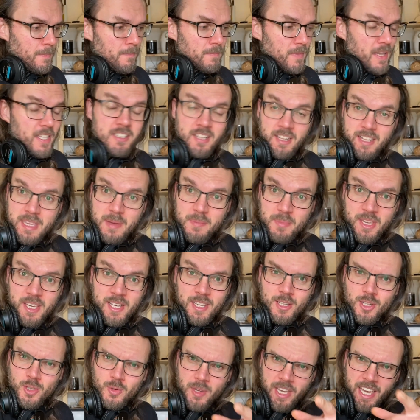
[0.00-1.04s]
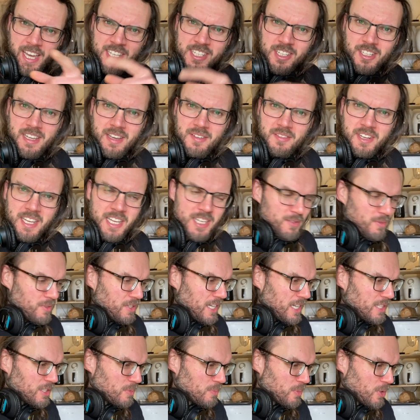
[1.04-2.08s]
It's a leap year, so we actually have an extra day
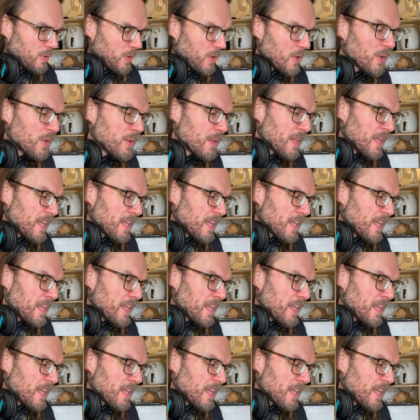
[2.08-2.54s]
tomorrow.